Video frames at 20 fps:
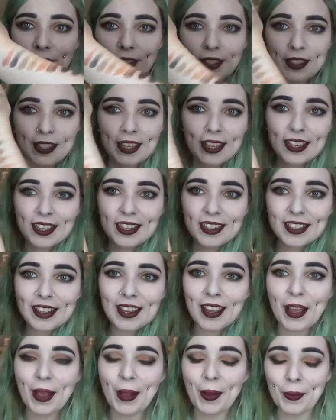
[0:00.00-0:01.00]
seen
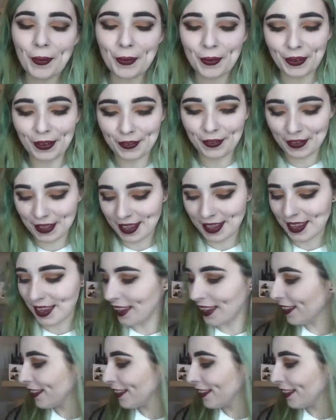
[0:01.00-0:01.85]
all of the